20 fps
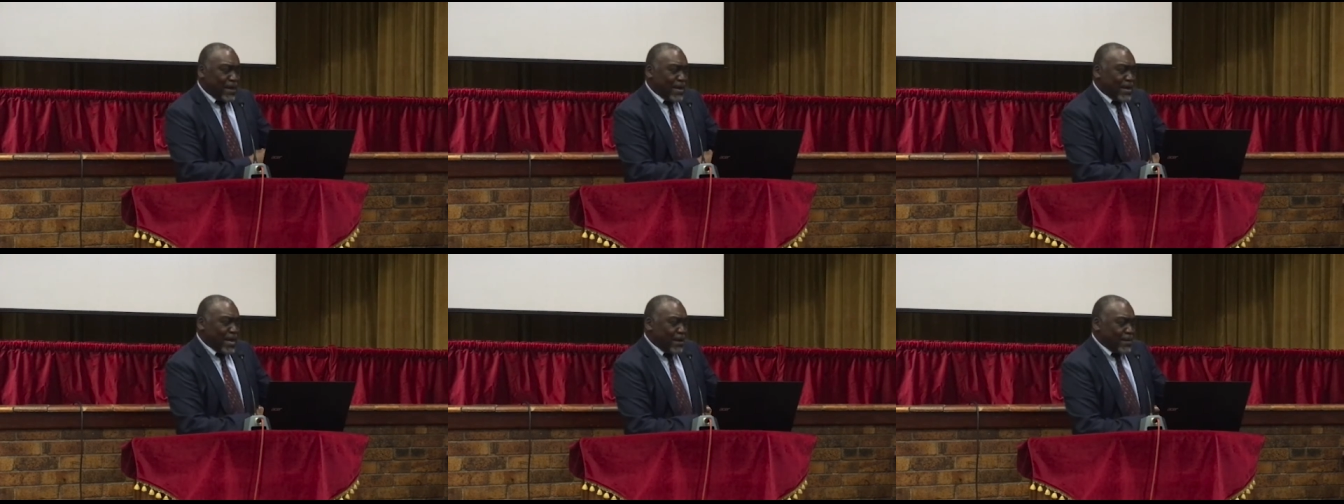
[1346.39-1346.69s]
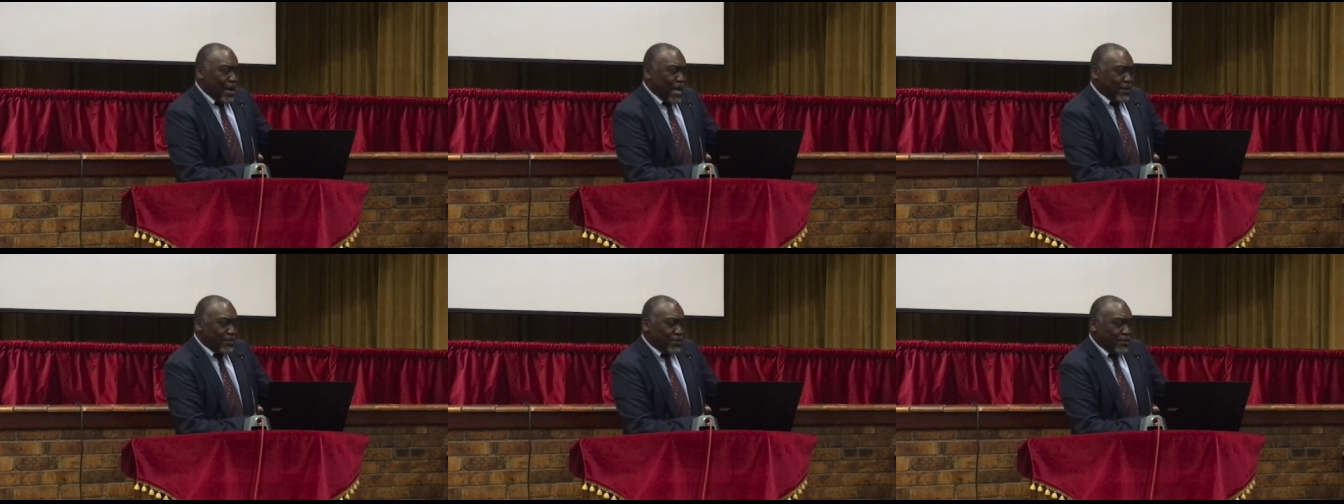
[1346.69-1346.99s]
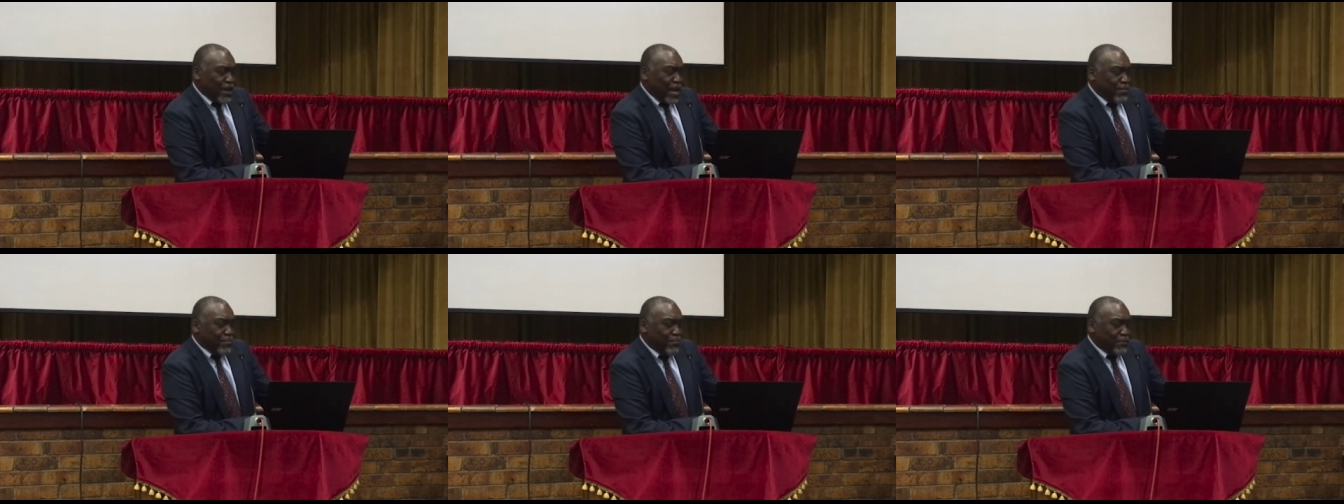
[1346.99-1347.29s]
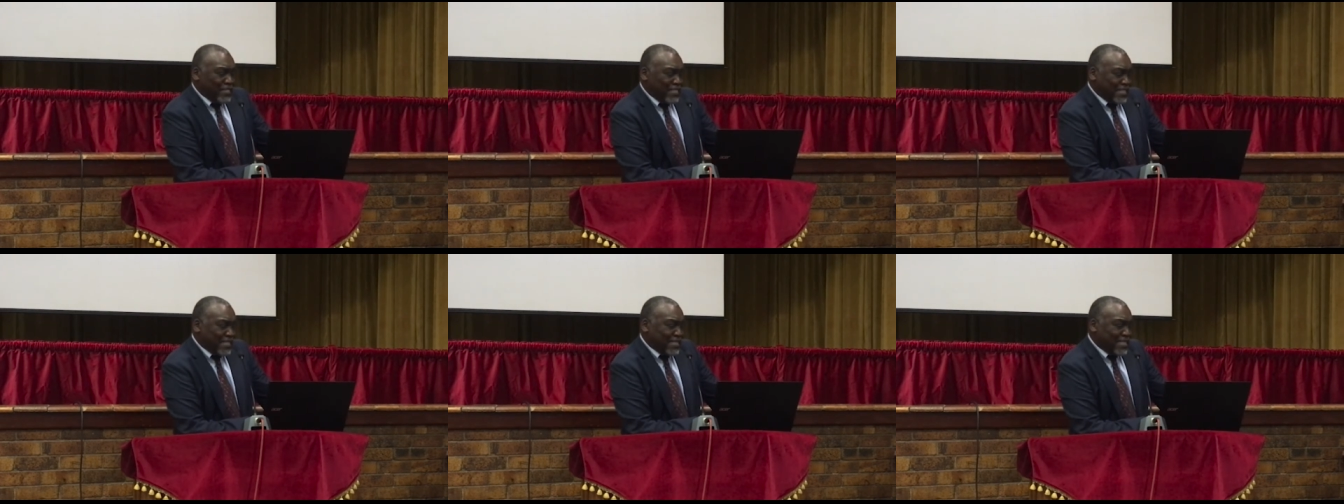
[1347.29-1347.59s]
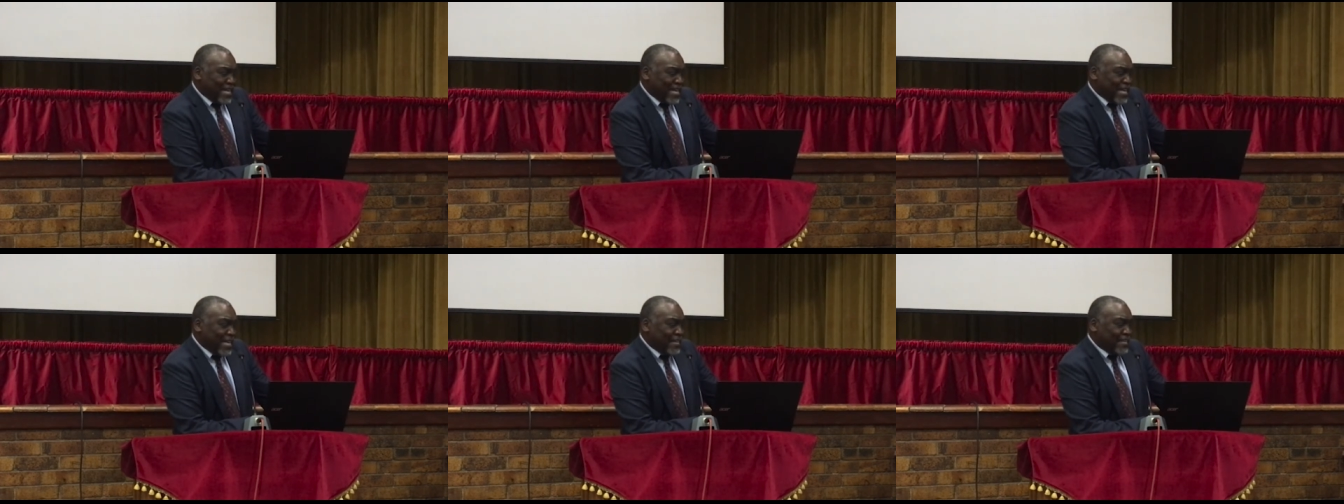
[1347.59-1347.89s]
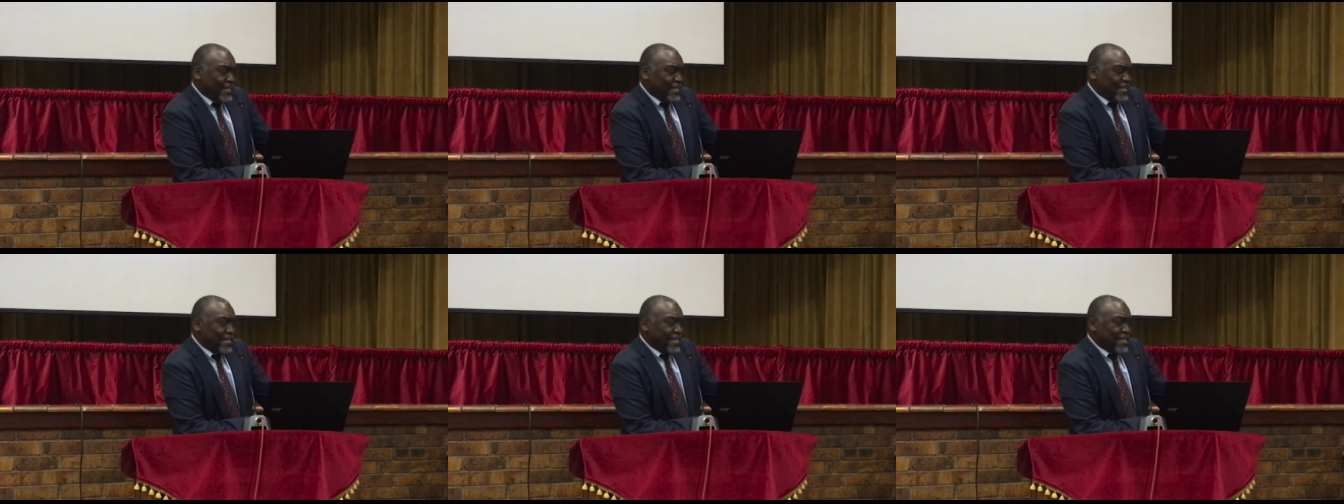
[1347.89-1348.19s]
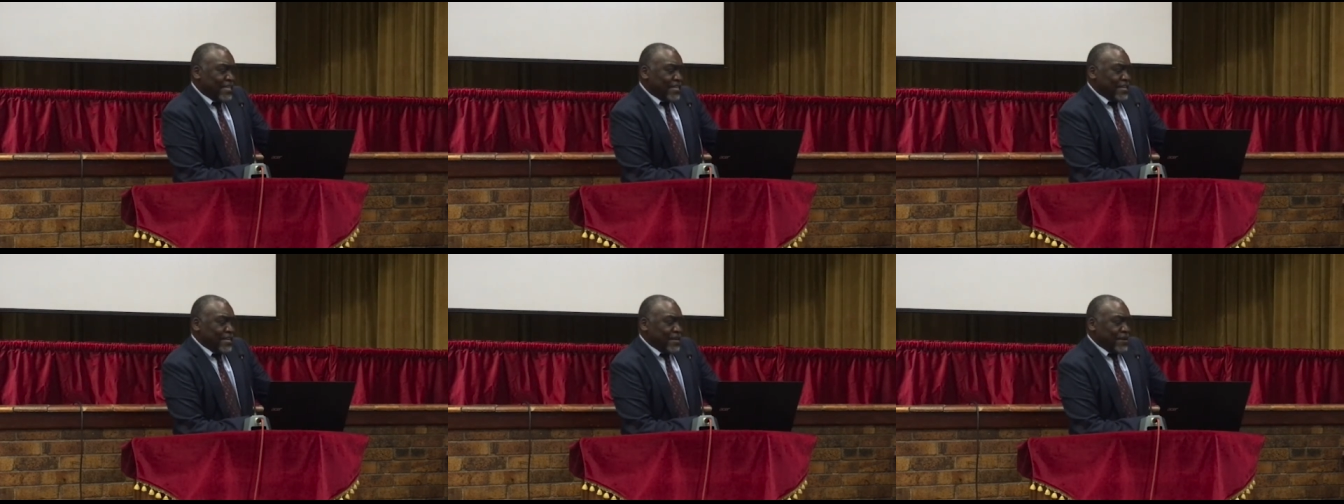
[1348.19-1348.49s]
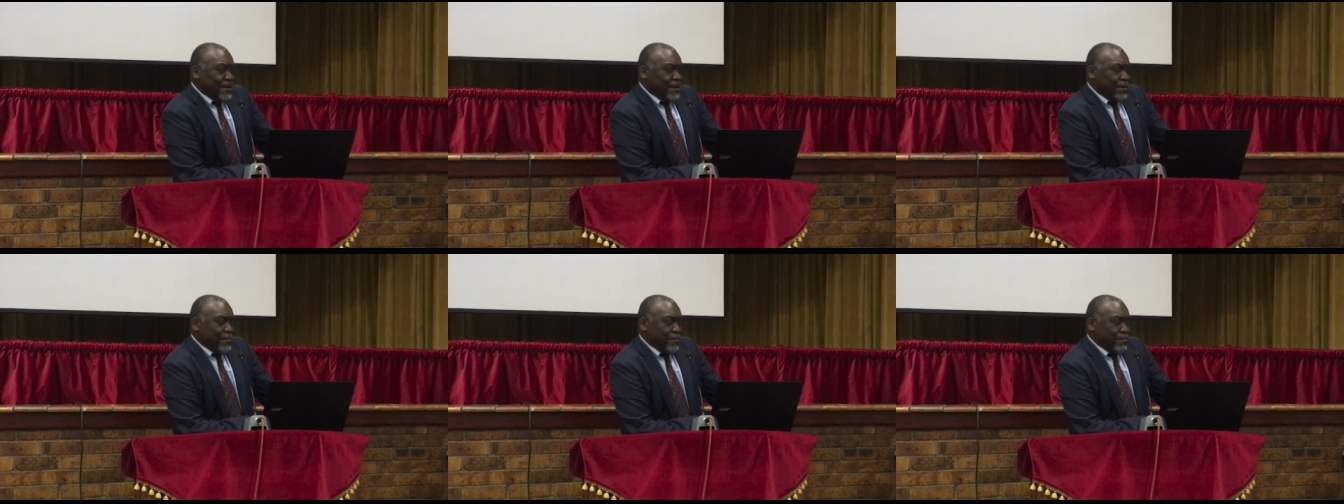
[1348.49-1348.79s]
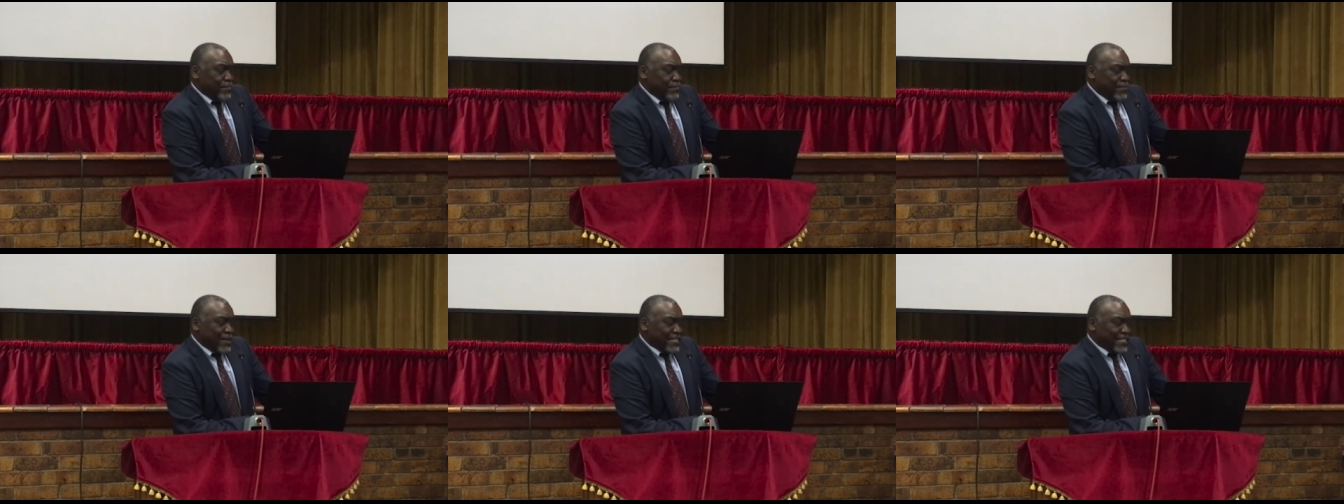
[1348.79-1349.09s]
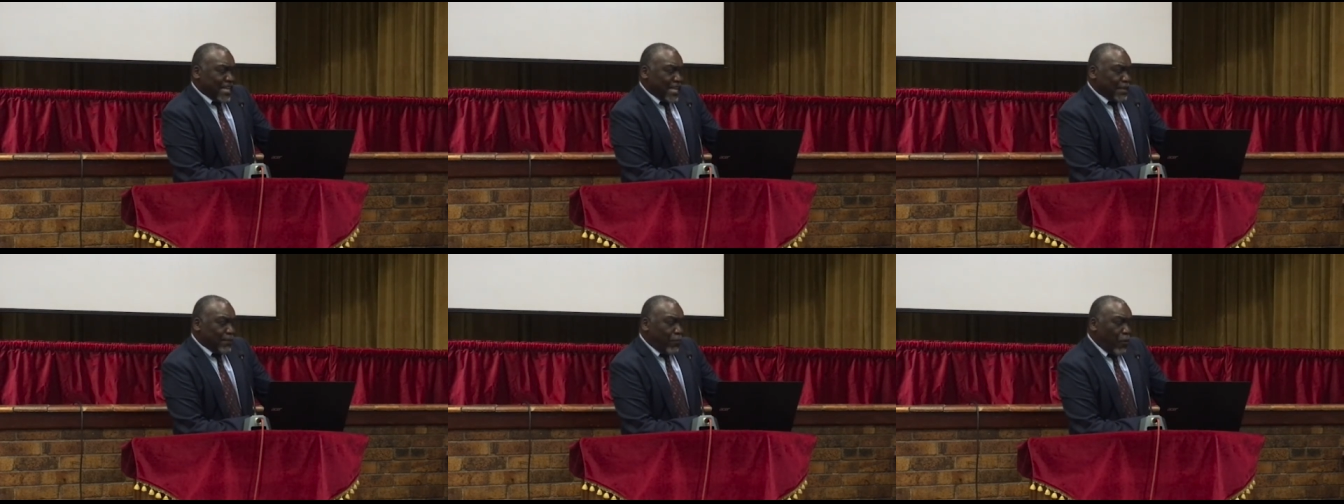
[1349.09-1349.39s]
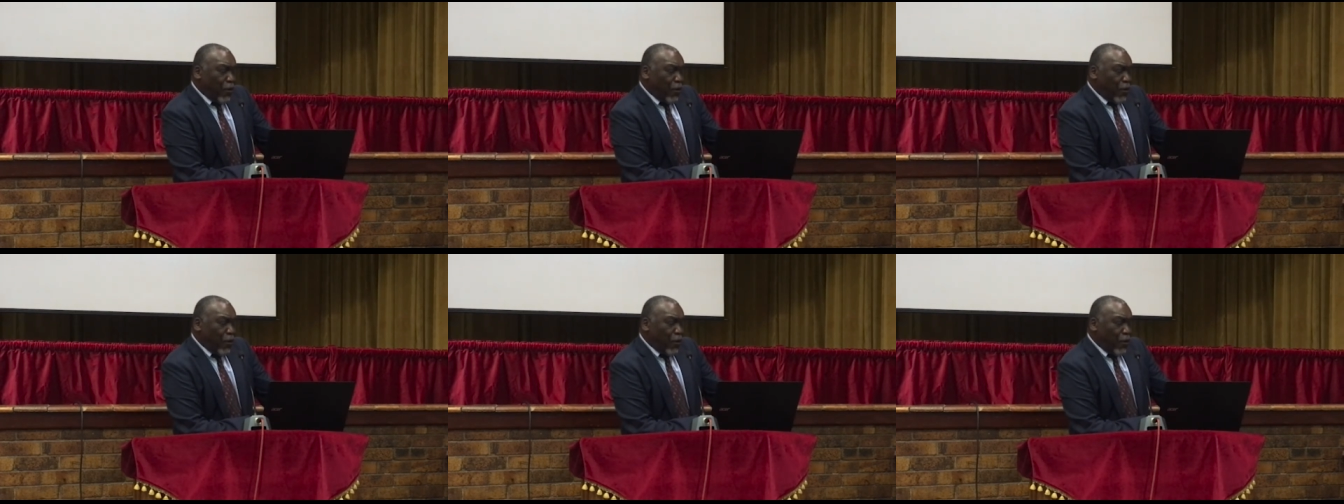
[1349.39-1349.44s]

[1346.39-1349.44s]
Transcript: uh, you know, I'm putting there, basically